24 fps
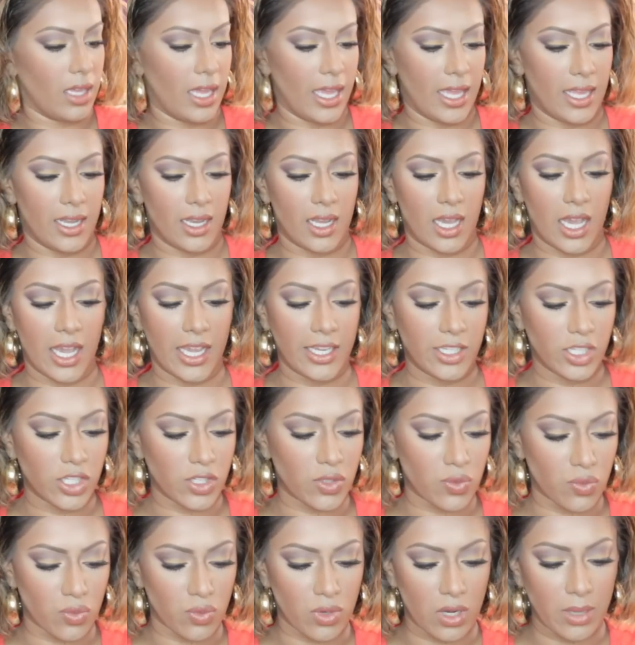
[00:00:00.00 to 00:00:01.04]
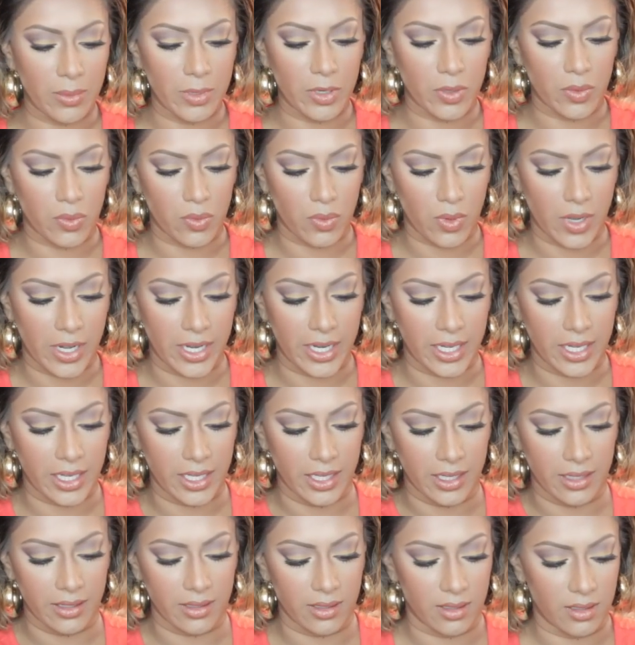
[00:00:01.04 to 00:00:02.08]
And and I just rub it right
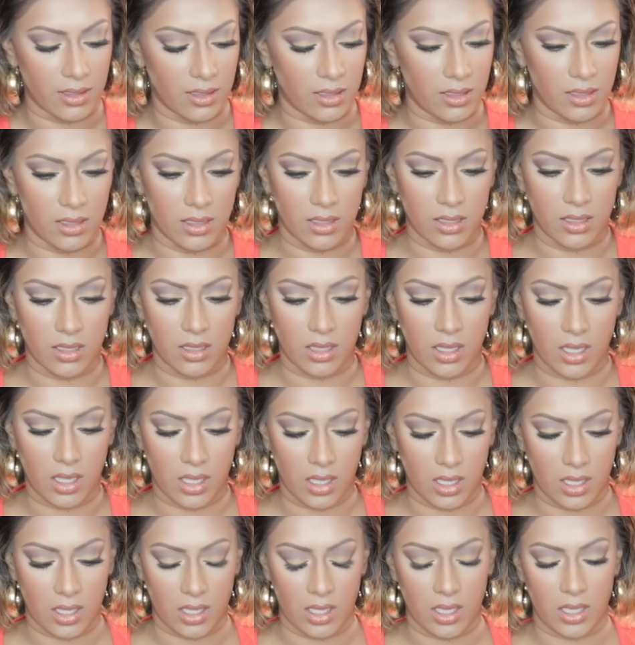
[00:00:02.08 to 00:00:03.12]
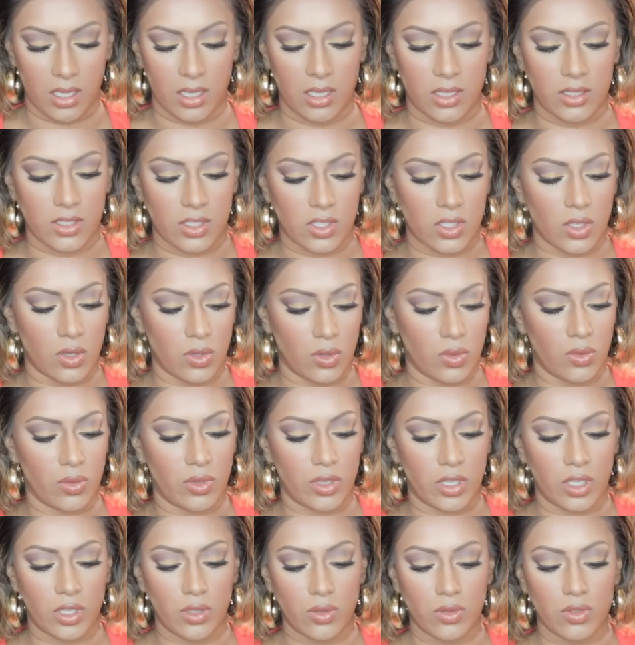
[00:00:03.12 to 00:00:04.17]
in.
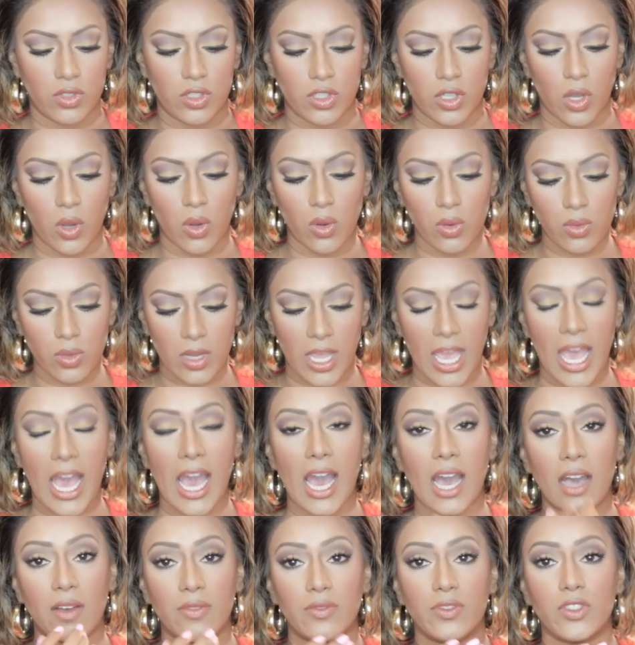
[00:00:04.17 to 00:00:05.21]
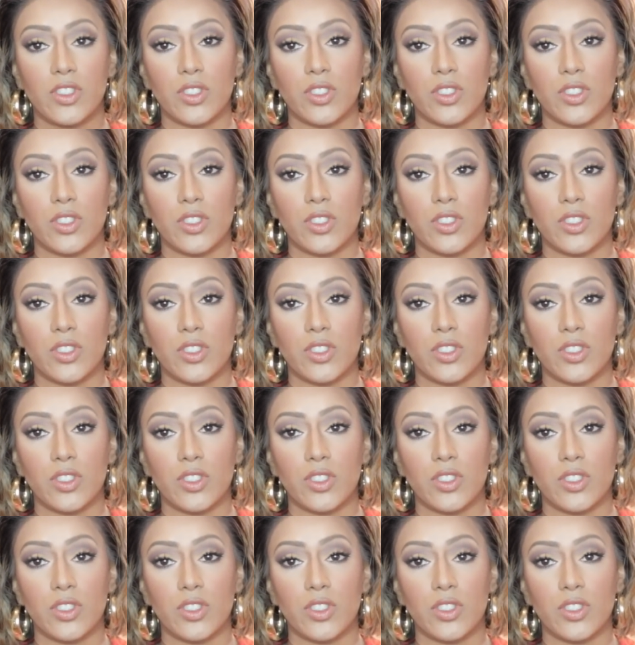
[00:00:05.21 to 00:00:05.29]
So you don't have